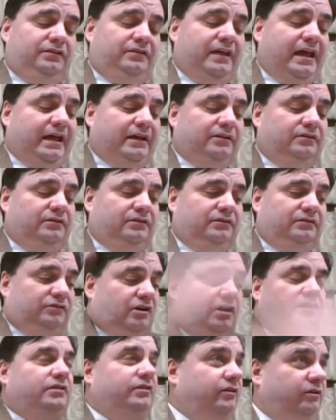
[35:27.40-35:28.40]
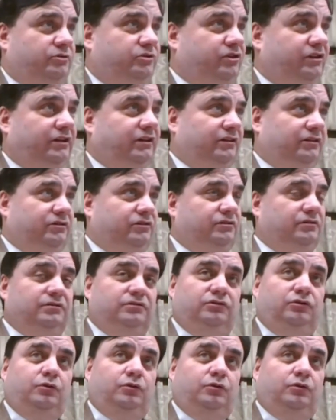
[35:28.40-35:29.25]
that none of those things